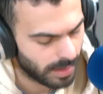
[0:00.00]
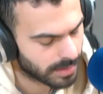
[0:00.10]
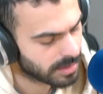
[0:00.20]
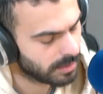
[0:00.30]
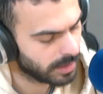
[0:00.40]

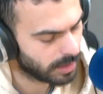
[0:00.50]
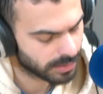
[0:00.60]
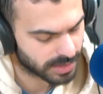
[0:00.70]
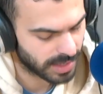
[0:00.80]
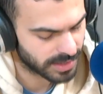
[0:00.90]
Yeah, certainly
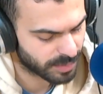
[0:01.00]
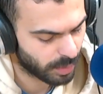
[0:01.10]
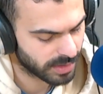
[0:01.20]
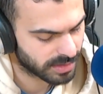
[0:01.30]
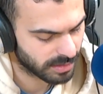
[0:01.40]
all signs
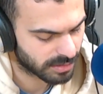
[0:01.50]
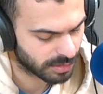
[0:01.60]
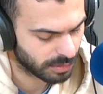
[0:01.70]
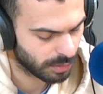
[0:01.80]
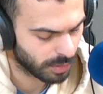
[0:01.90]
pointing
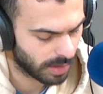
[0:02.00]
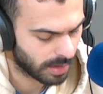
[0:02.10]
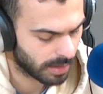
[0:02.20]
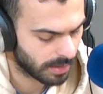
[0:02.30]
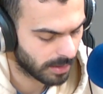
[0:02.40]
to
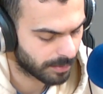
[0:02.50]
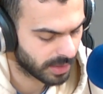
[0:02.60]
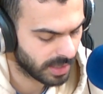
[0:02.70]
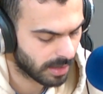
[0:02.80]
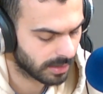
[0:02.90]
uh, a
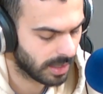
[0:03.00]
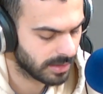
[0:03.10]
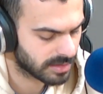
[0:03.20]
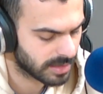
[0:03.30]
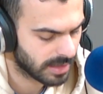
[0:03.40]
pretty
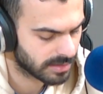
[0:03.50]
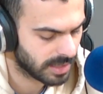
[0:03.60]
hardline stance